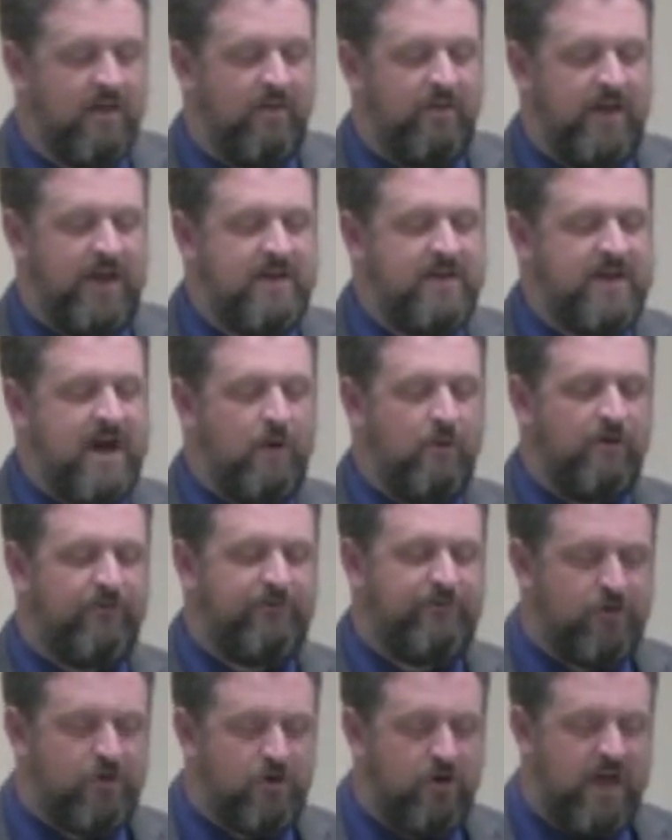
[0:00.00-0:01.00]
They that were
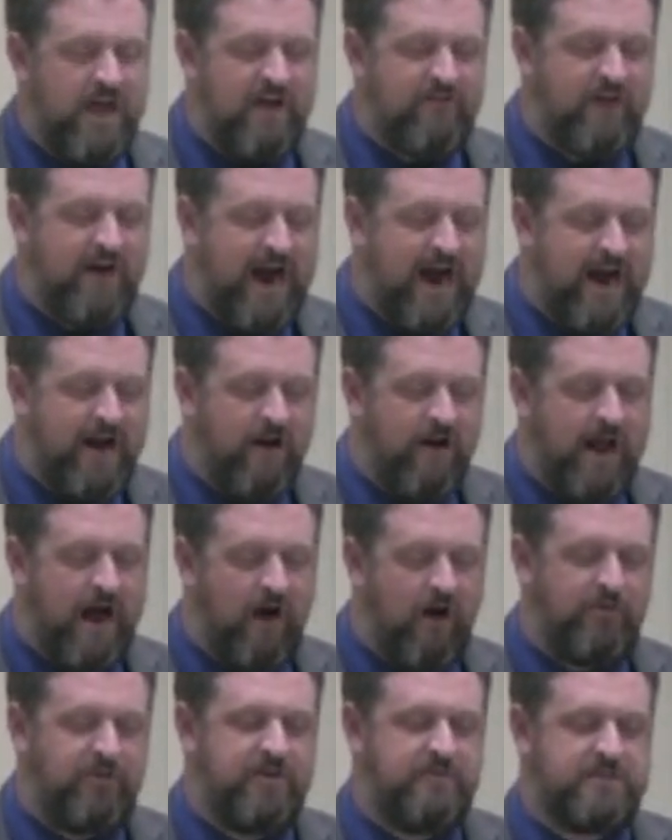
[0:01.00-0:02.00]
full have hired
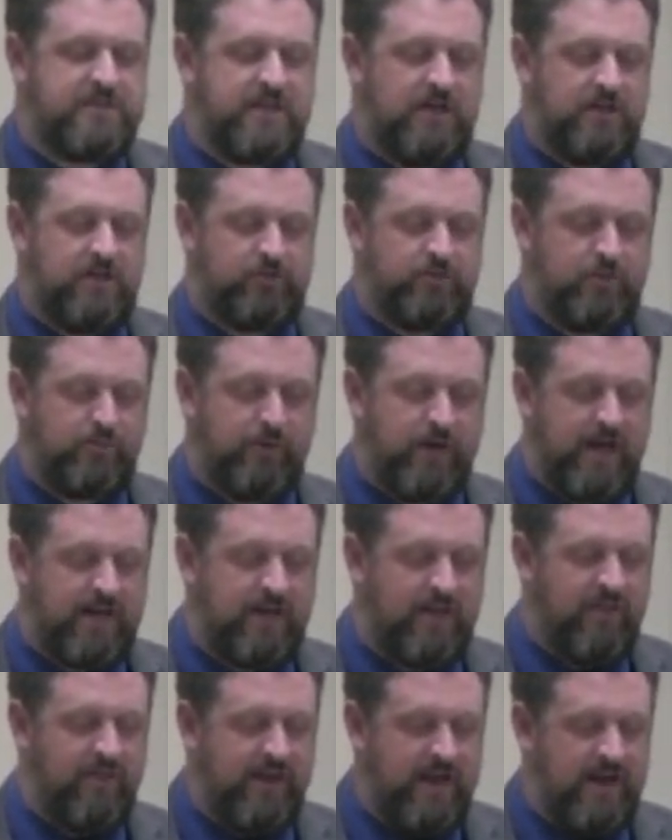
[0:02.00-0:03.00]
out themselves for bread,
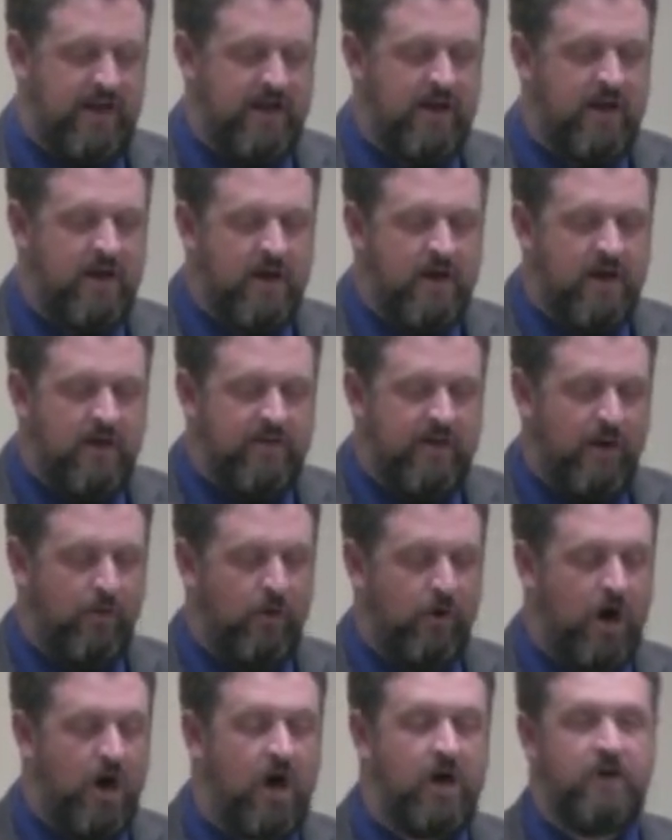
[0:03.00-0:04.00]
and they that
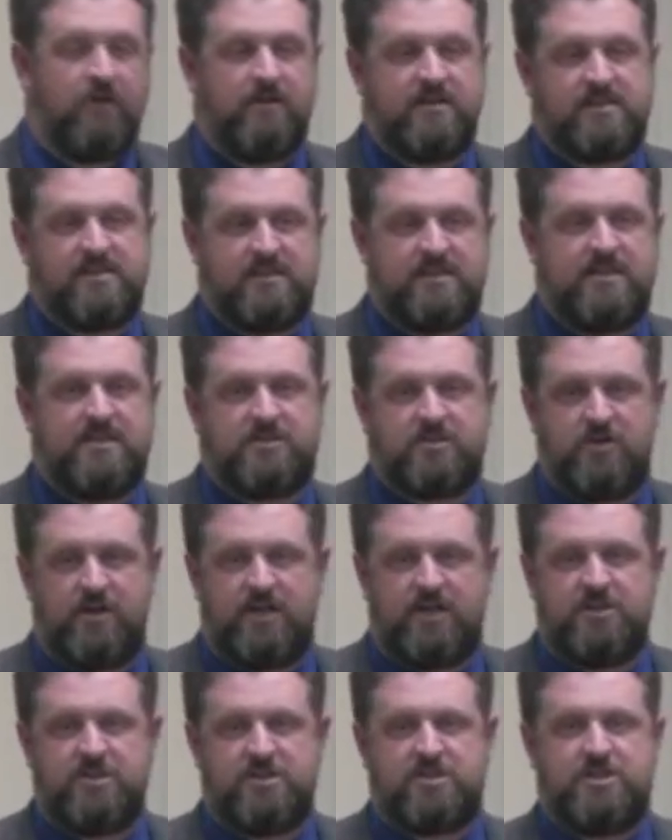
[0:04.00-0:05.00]
were hungry cease." So you
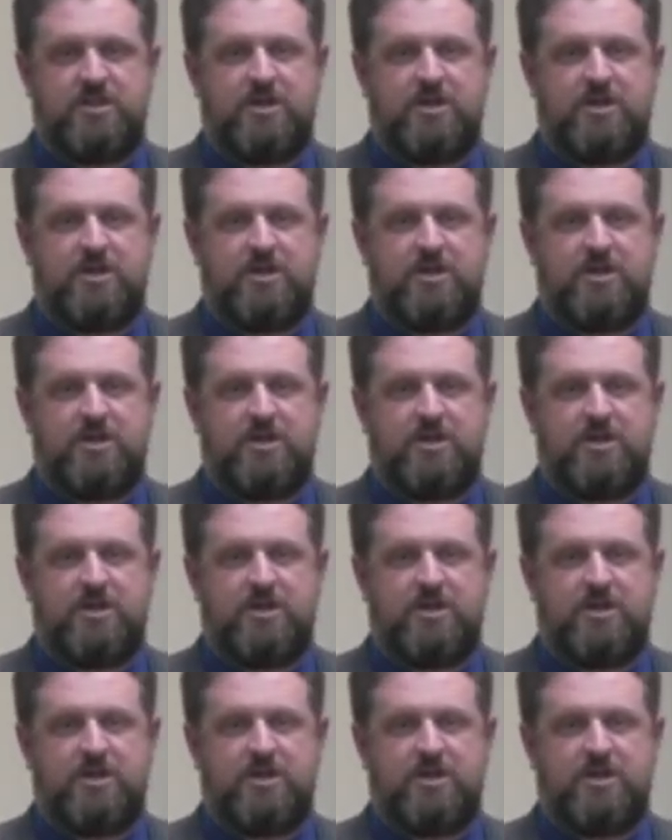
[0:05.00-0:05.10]
can just